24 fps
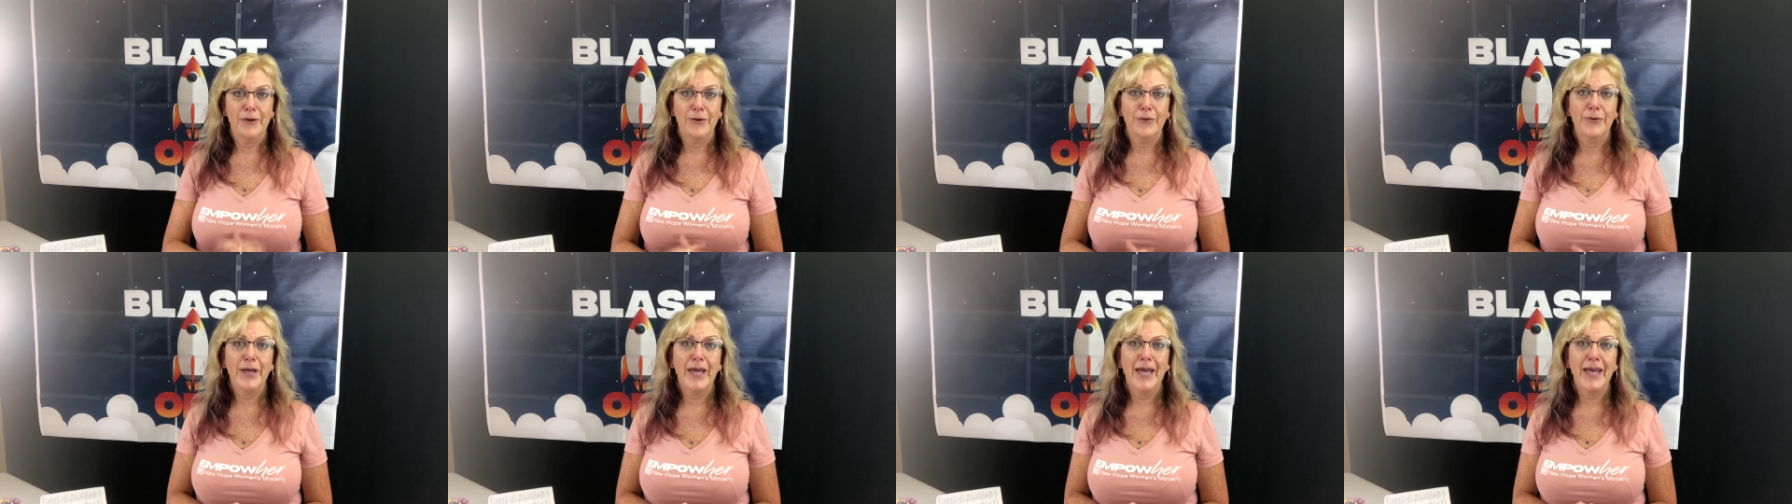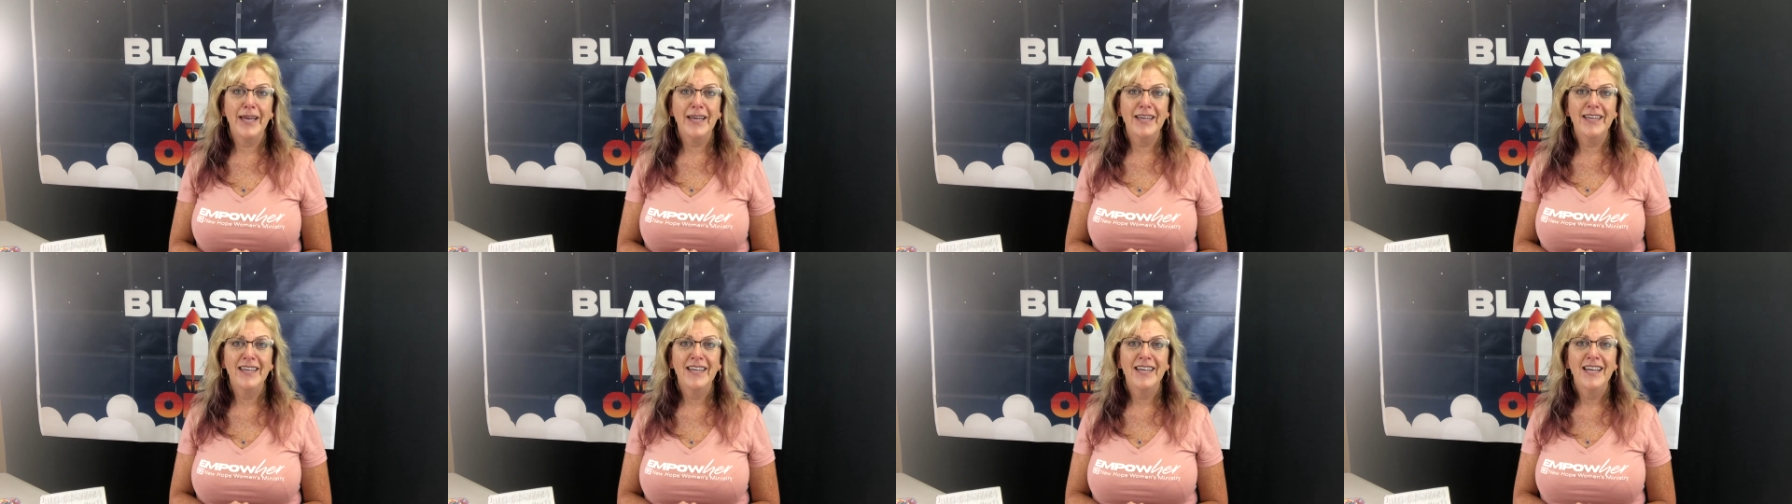
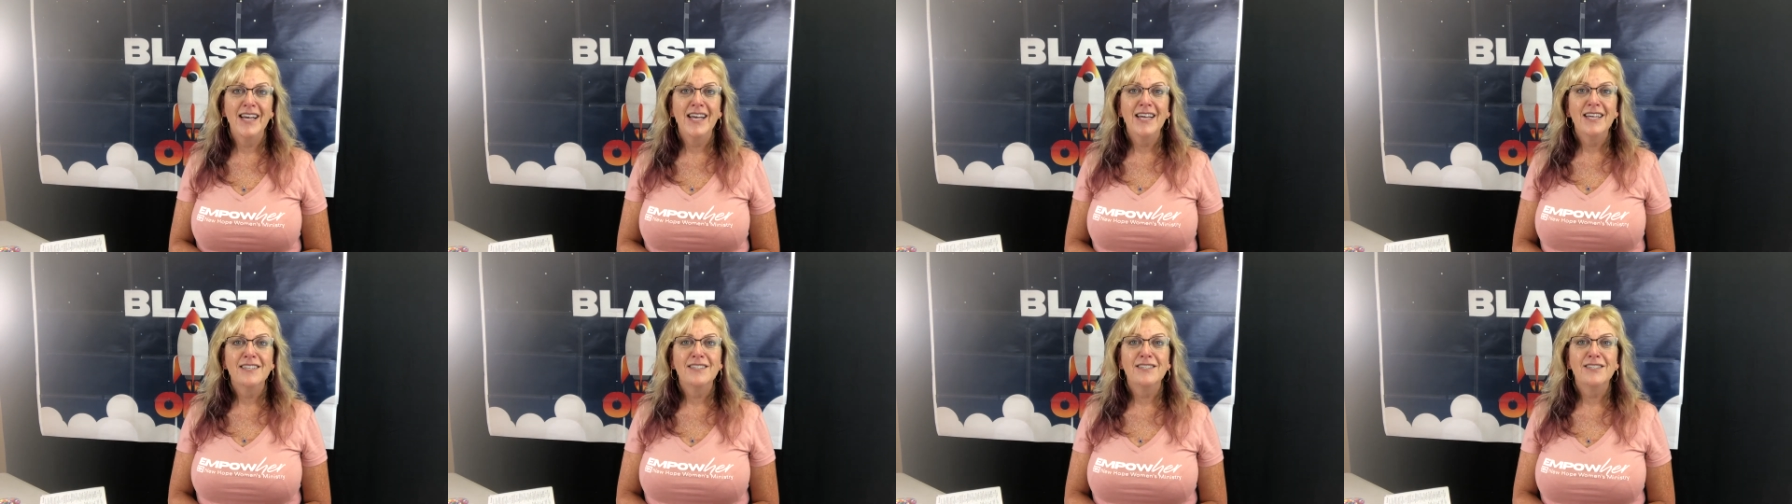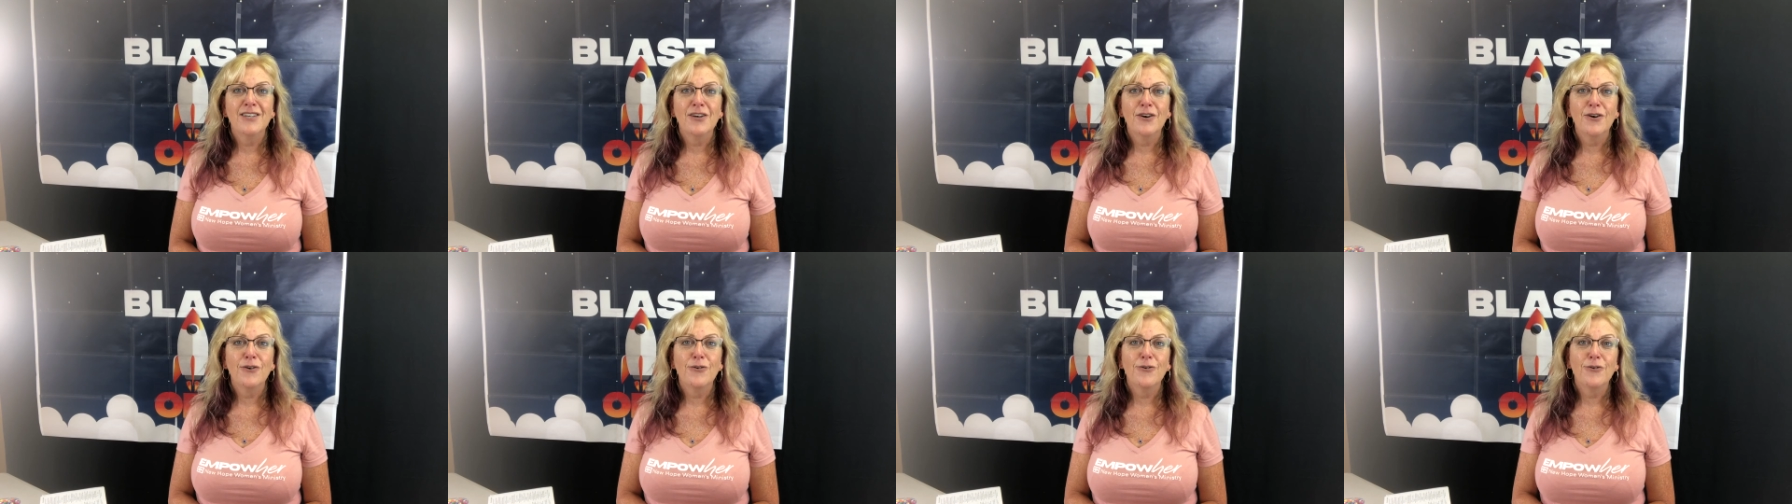okay?
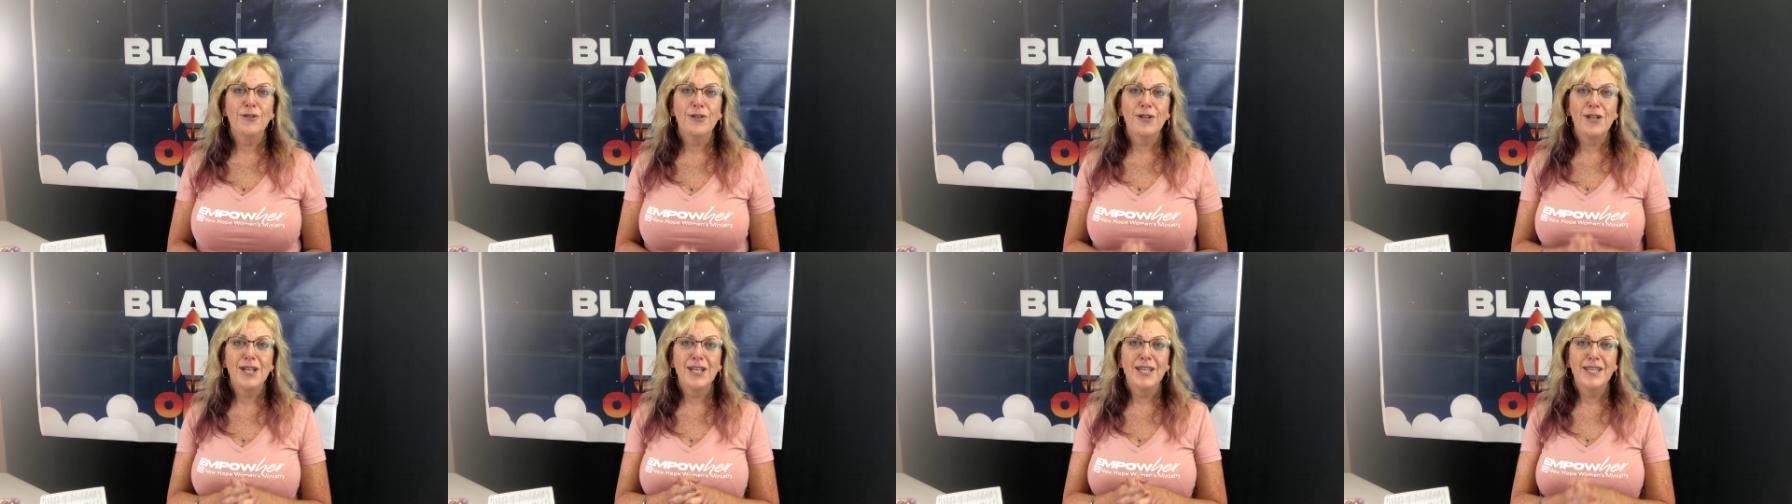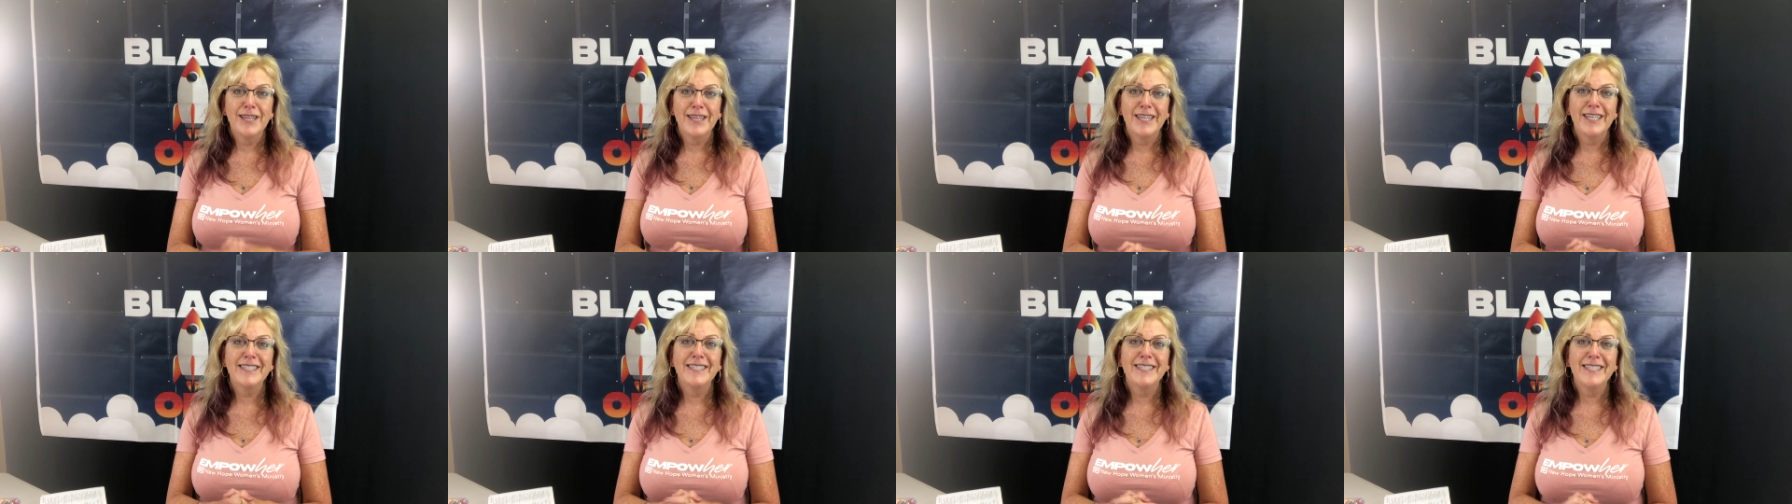So
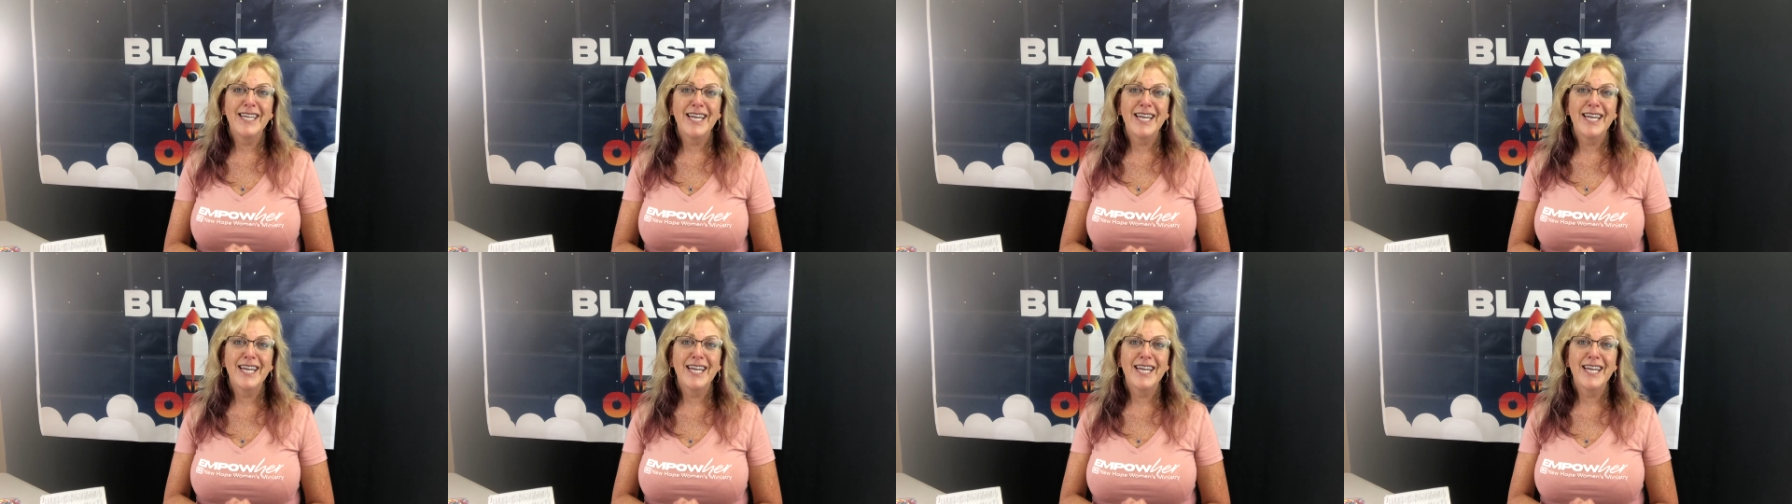let's